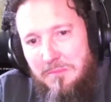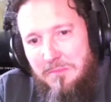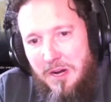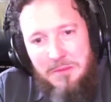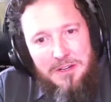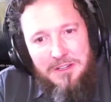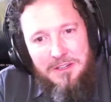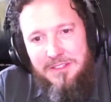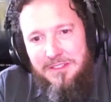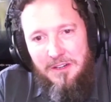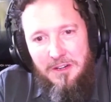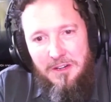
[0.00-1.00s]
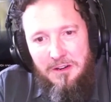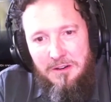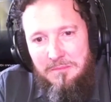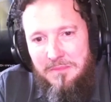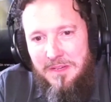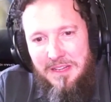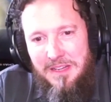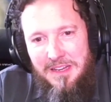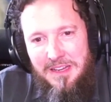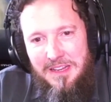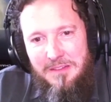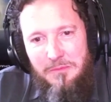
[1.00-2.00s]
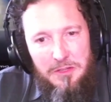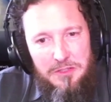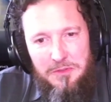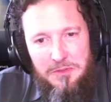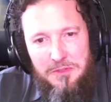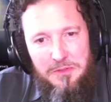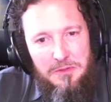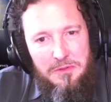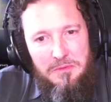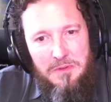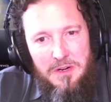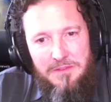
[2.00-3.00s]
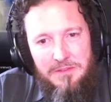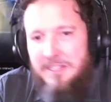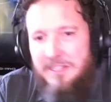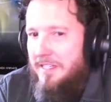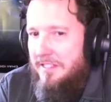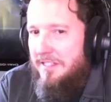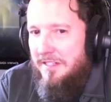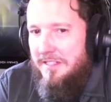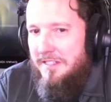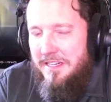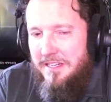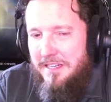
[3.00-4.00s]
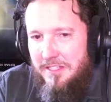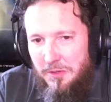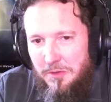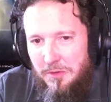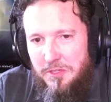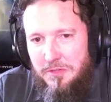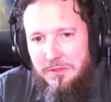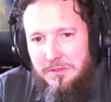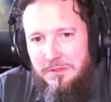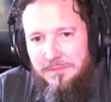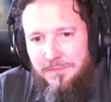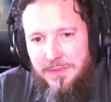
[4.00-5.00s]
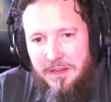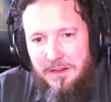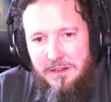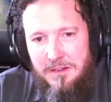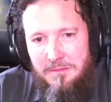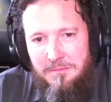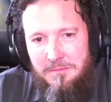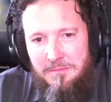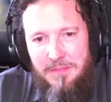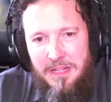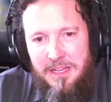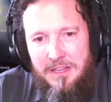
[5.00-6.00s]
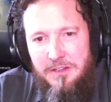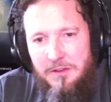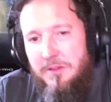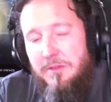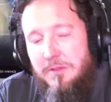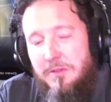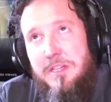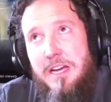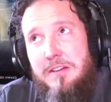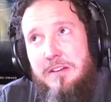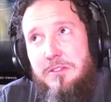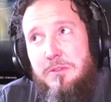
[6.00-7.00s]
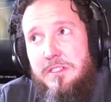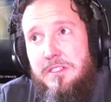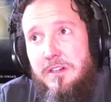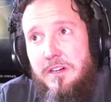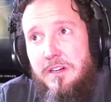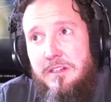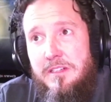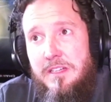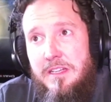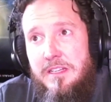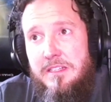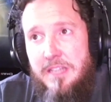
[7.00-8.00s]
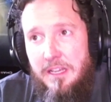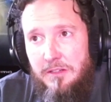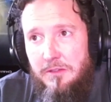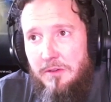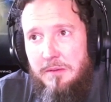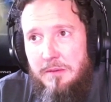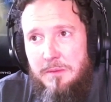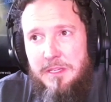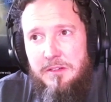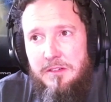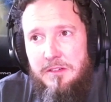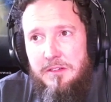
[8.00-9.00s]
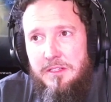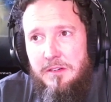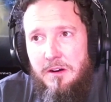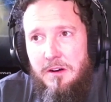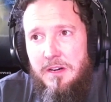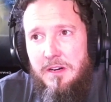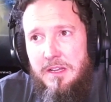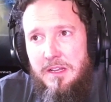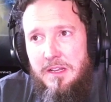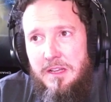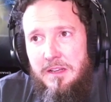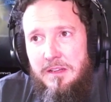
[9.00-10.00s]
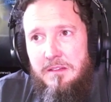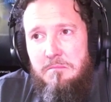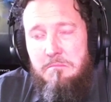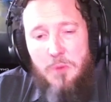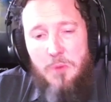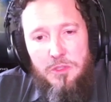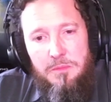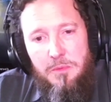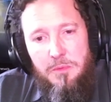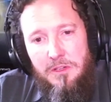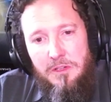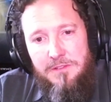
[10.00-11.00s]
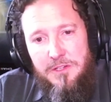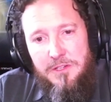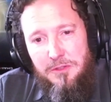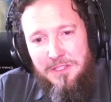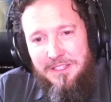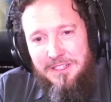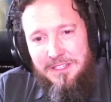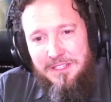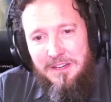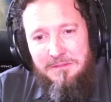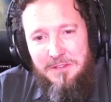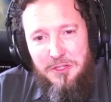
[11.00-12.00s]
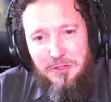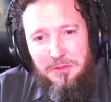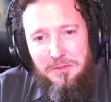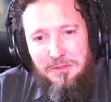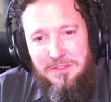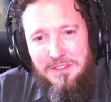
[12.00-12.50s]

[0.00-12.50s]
primary. We also do various things on den.social. And, you can reach out to us on Telegram. There are multiple official and unofficial